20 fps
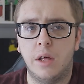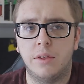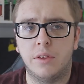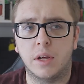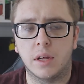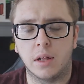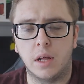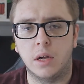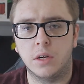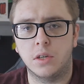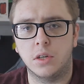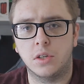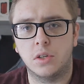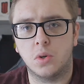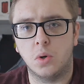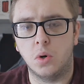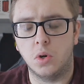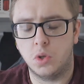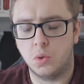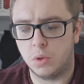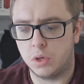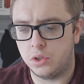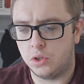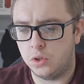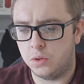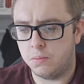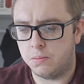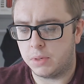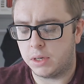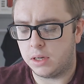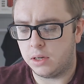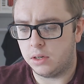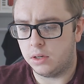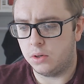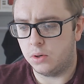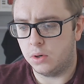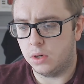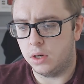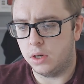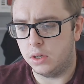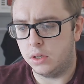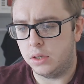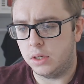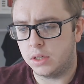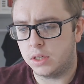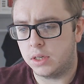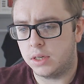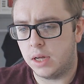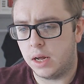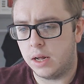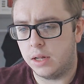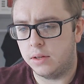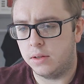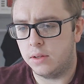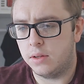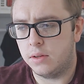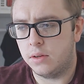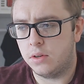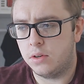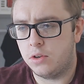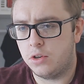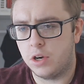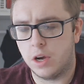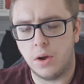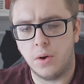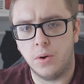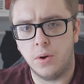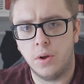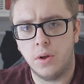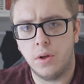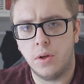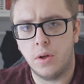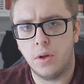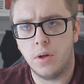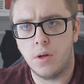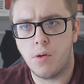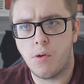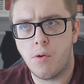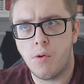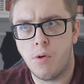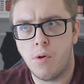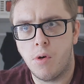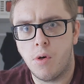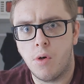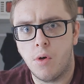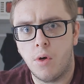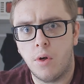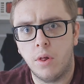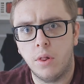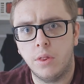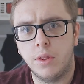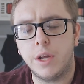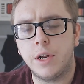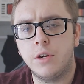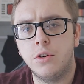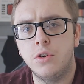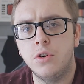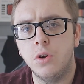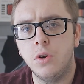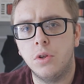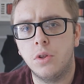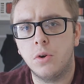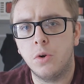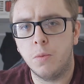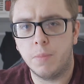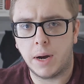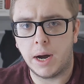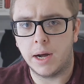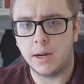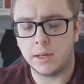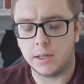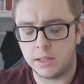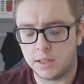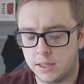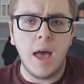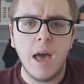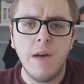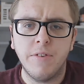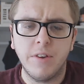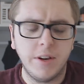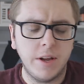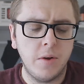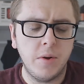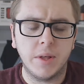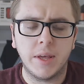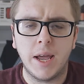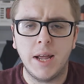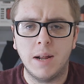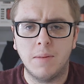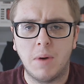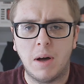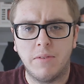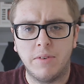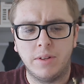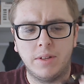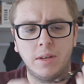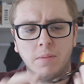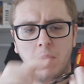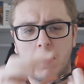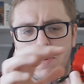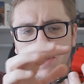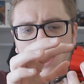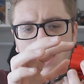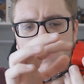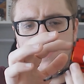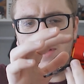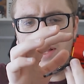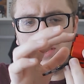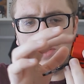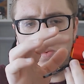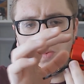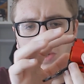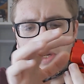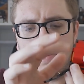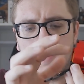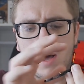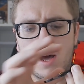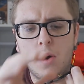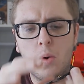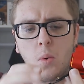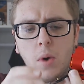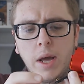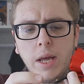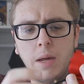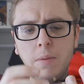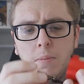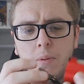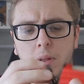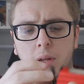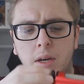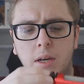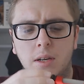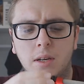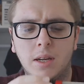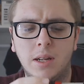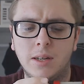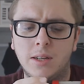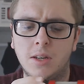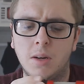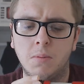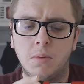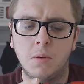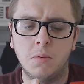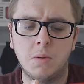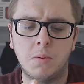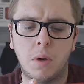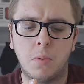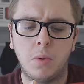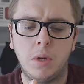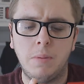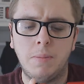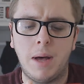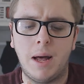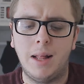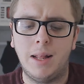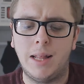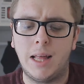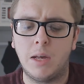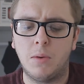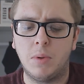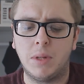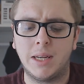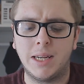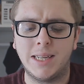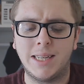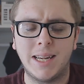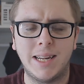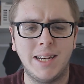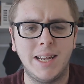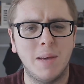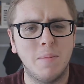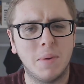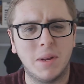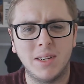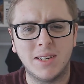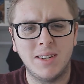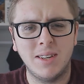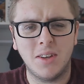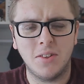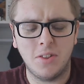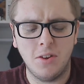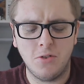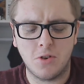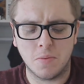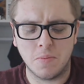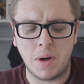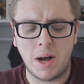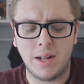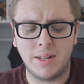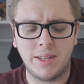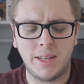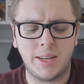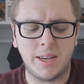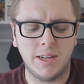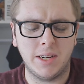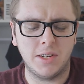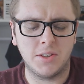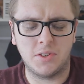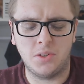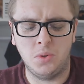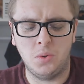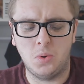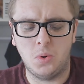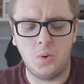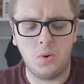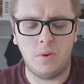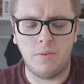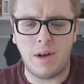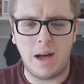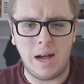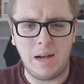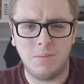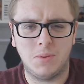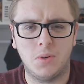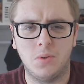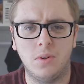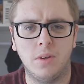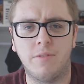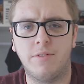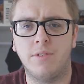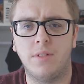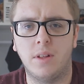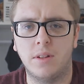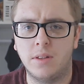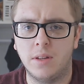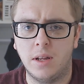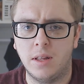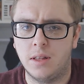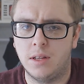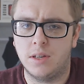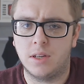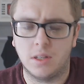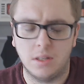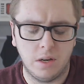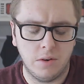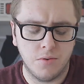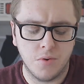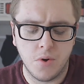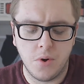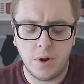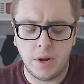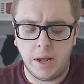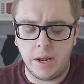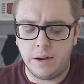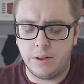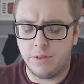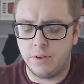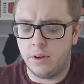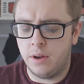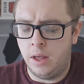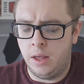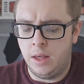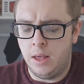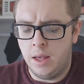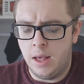I think that's a Scottish word you might not understand. Chow. They chew through batteries. Every now and again I'm having to maybe give this wee bit of wipe. There can sometimes be a wee bit of liquid gets in there, but it's nothing dramatic and it's no absolutely flooding it that's going to ruin anything.